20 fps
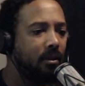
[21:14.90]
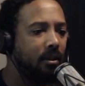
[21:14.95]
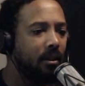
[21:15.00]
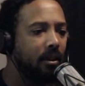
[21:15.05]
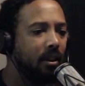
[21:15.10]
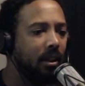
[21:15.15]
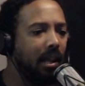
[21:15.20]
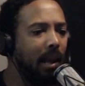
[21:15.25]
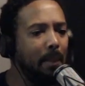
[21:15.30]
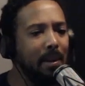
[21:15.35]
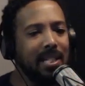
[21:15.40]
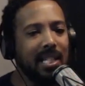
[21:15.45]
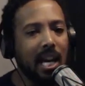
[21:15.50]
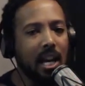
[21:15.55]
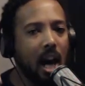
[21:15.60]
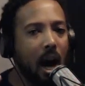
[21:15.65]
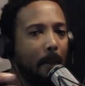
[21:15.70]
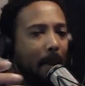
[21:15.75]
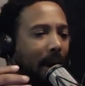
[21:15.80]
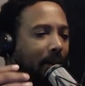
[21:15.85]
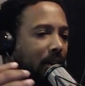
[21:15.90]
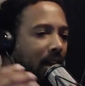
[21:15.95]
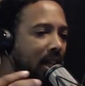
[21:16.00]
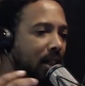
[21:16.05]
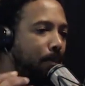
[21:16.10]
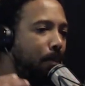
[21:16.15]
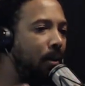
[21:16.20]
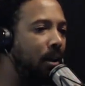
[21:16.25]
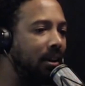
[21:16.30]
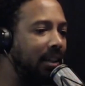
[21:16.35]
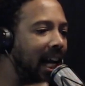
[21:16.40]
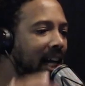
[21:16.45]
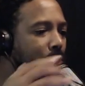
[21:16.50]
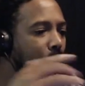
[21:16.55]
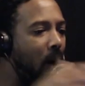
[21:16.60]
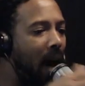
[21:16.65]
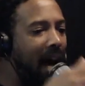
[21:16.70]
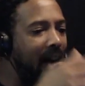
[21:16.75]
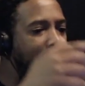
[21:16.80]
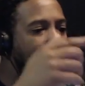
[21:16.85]
Let me tell y'all about this book. That's
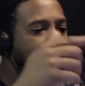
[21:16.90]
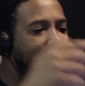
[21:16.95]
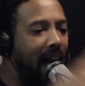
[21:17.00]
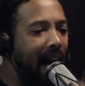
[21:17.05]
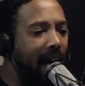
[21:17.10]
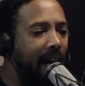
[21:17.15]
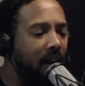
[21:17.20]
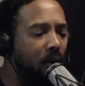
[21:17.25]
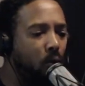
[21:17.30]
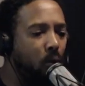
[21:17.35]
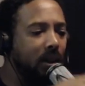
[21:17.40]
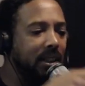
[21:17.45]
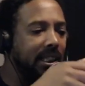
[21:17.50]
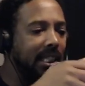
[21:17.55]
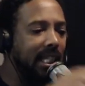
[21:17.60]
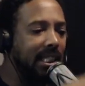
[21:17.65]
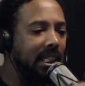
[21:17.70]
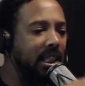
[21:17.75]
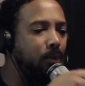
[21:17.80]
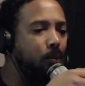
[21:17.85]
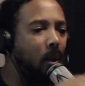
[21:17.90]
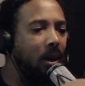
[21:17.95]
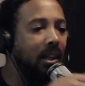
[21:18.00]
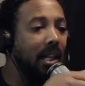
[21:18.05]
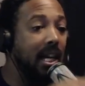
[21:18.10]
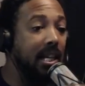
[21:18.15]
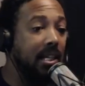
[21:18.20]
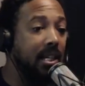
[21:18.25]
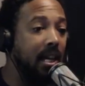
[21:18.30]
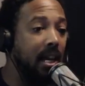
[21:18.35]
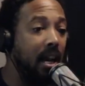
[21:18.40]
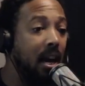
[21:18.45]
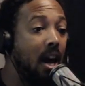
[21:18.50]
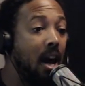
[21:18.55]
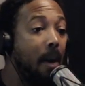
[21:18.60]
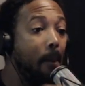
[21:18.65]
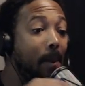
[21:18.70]
why I don't like what Jussie Smollett did,